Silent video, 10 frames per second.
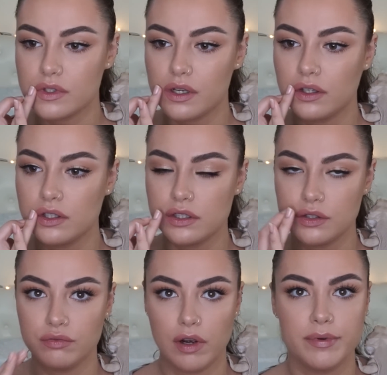Kind of
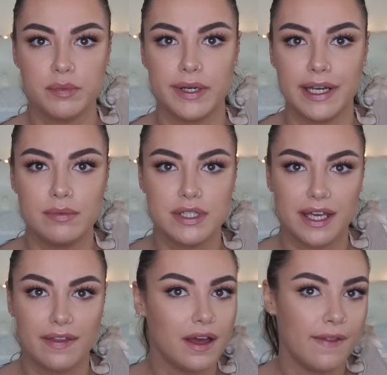just rubbed my lips
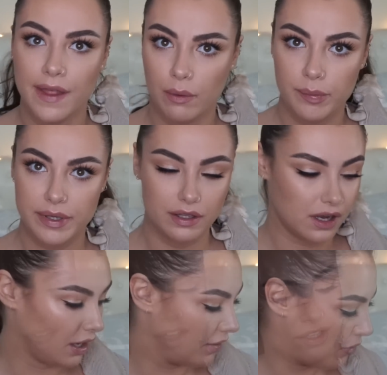together and that would be the
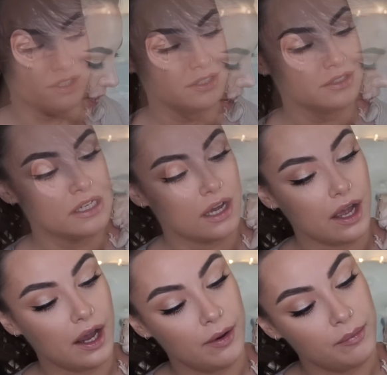colour that we have.
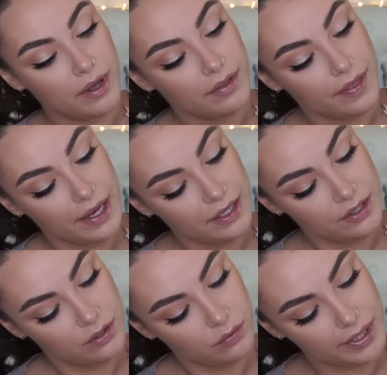
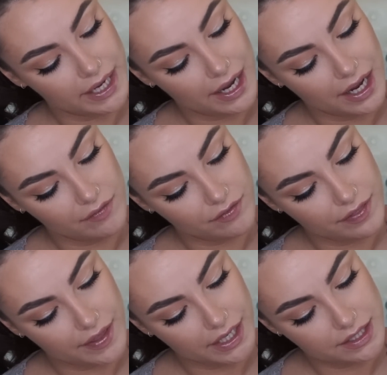Then we have
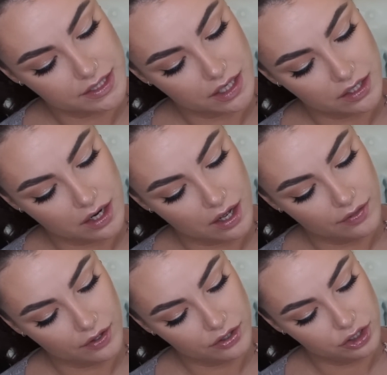this
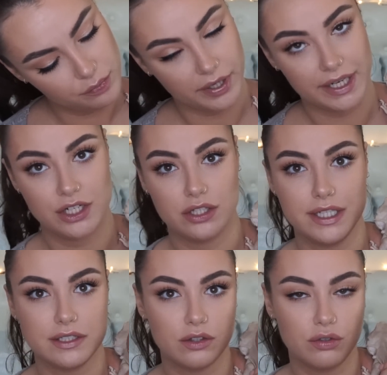other Nude by Nature.
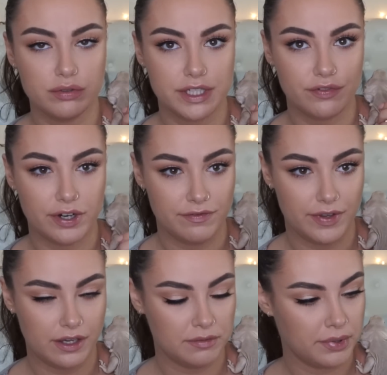These are cruelty free and
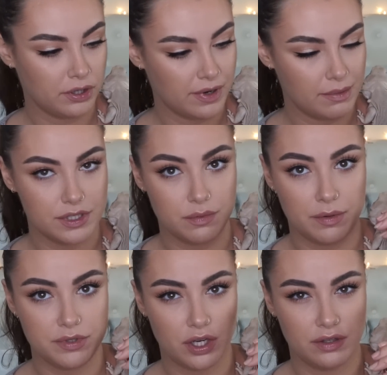vegan, by the way, which is
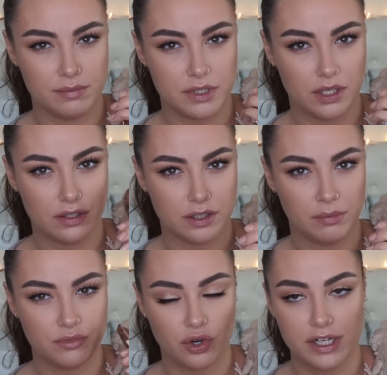why I'm showing them to you, because
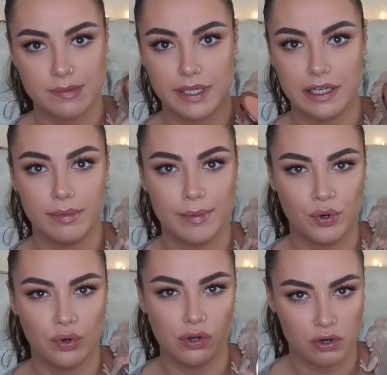I'm trying to be a little bit
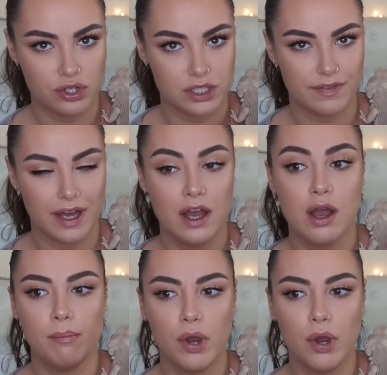more conscious of that.